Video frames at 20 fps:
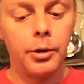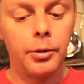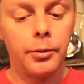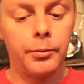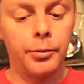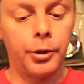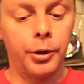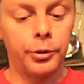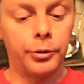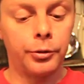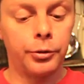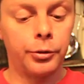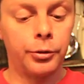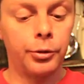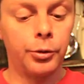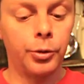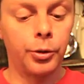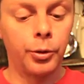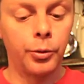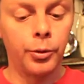but the
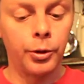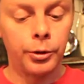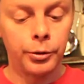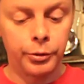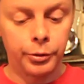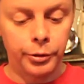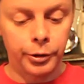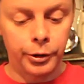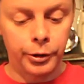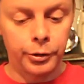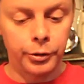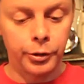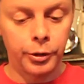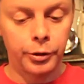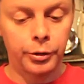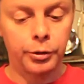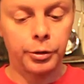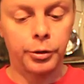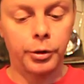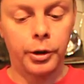newer ones like
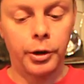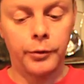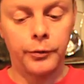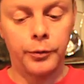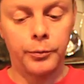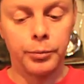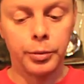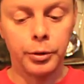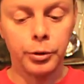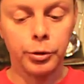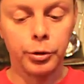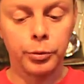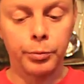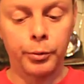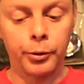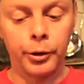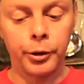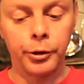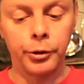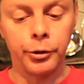this have a blue
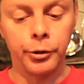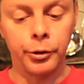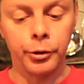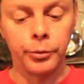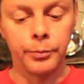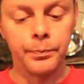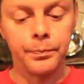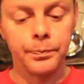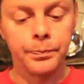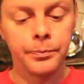spring here.